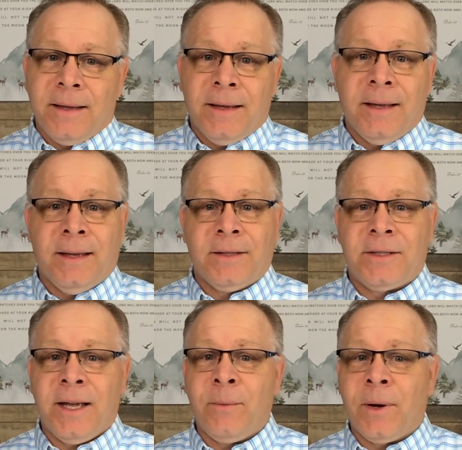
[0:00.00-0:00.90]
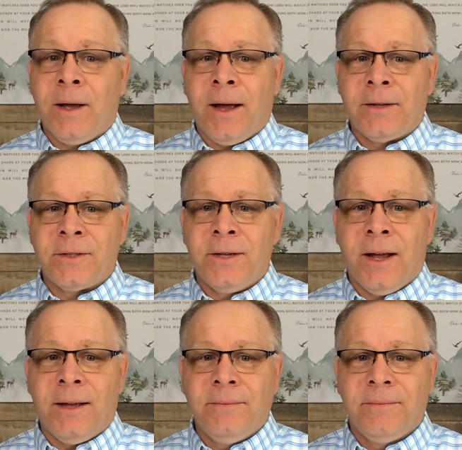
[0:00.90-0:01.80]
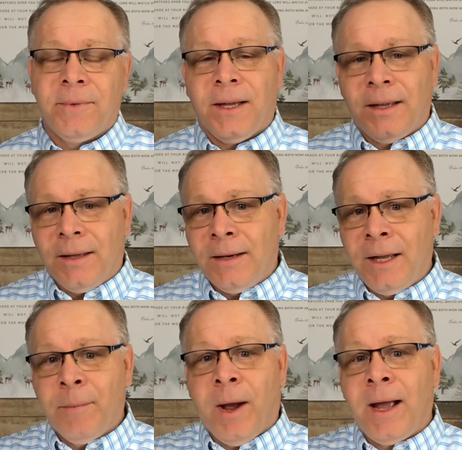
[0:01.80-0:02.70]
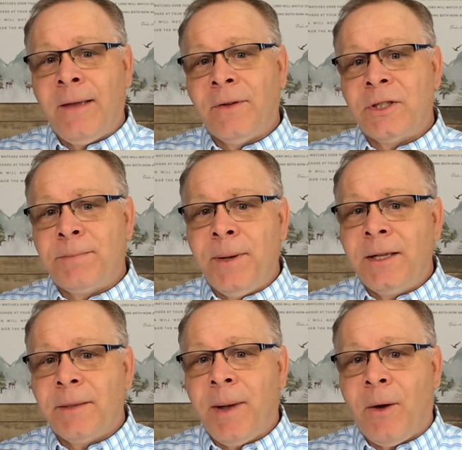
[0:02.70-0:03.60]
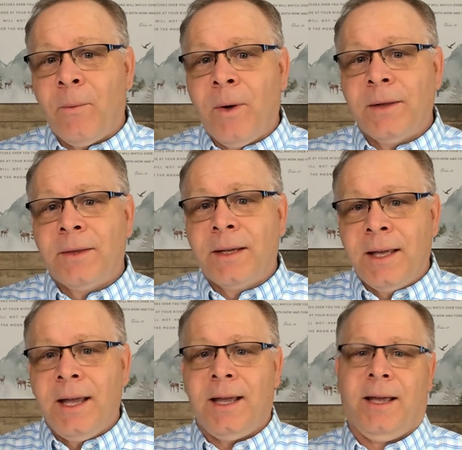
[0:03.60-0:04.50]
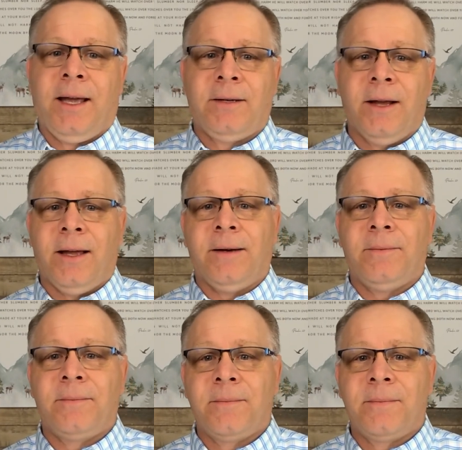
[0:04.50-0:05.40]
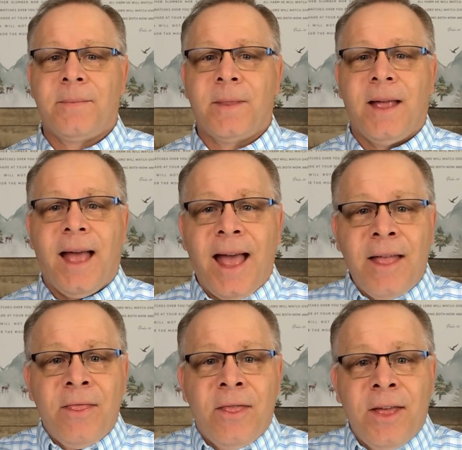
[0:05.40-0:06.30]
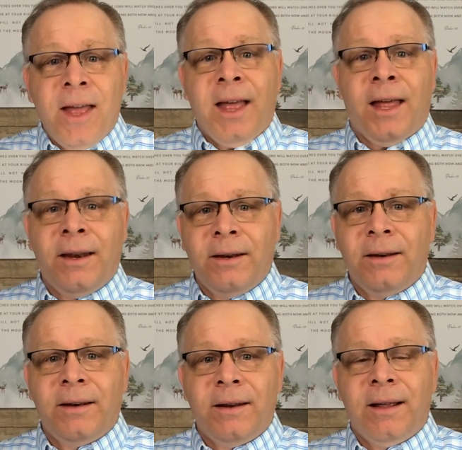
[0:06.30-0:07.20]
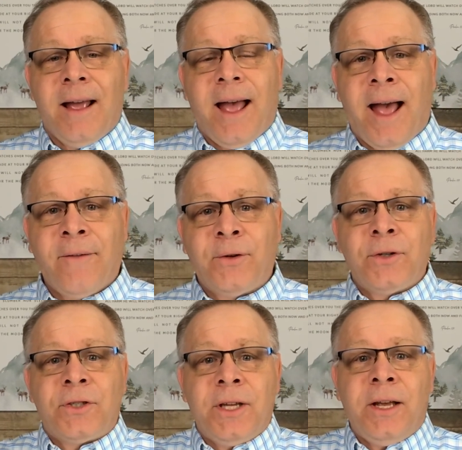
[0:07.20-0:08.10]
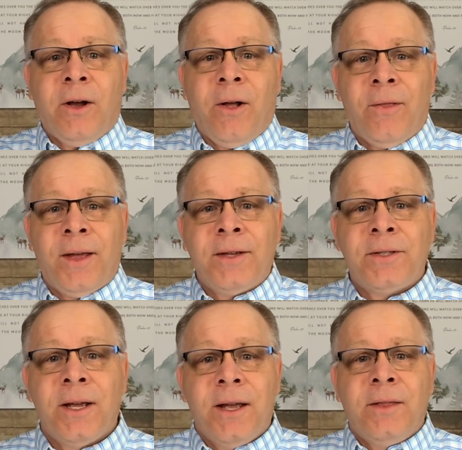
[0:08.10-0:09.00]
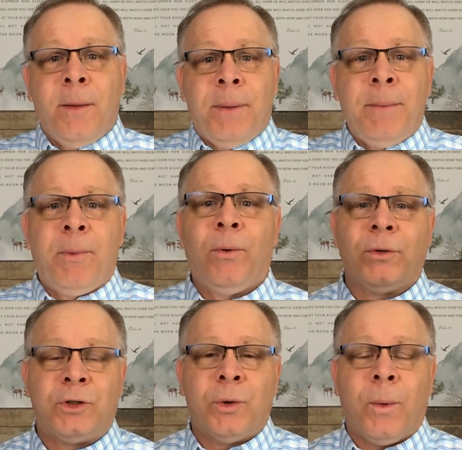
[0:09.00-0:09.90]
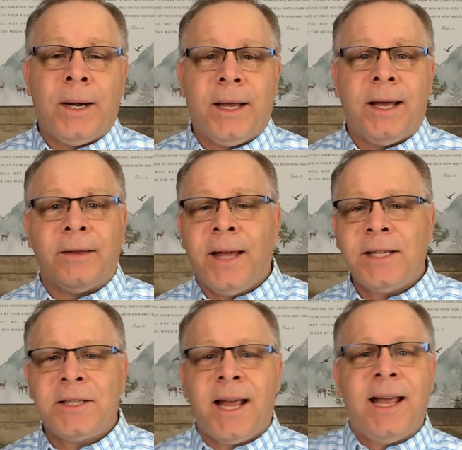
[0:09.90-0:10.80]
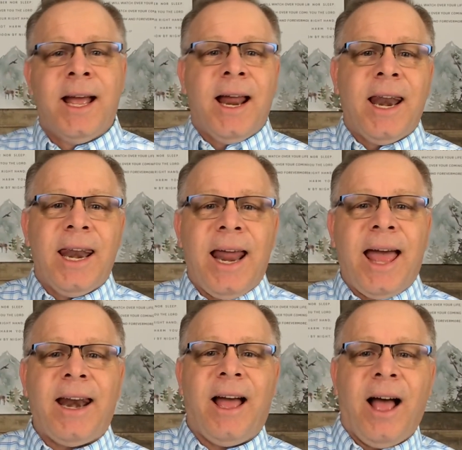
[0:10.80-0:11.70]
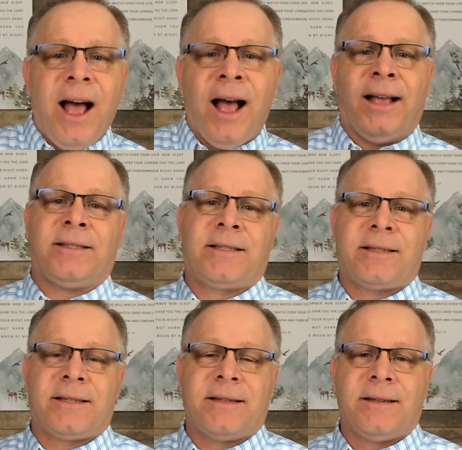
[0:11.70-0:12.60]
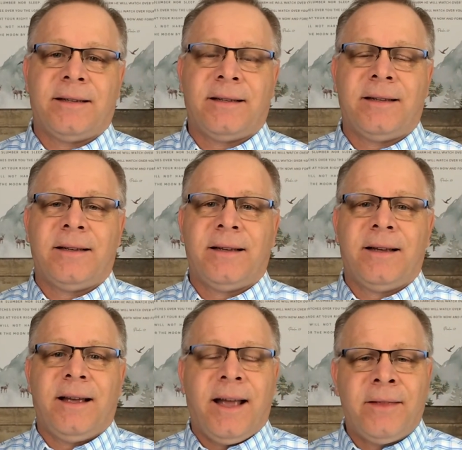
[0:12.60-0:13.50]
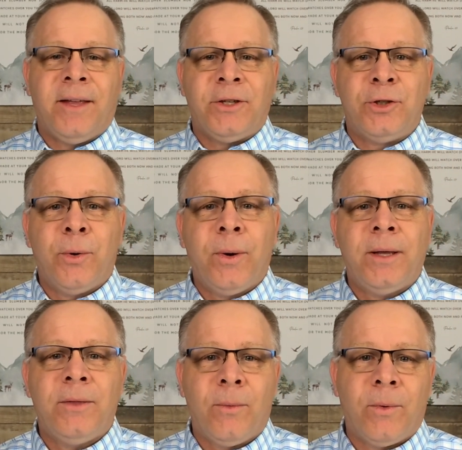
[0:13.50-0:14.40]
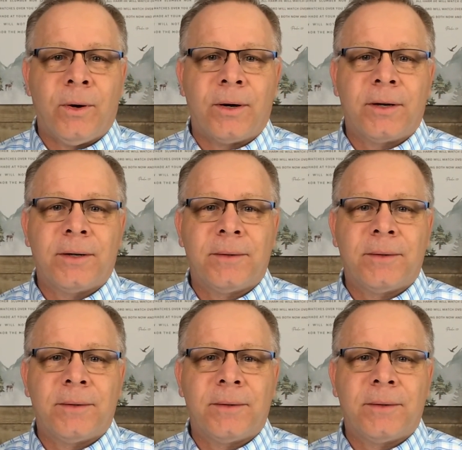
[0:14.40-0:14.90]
He had said what God has done. Nehemiah even speaks about what the king had done. And then, after seeing all this, the people join in. They say, "Let us." And they join the work.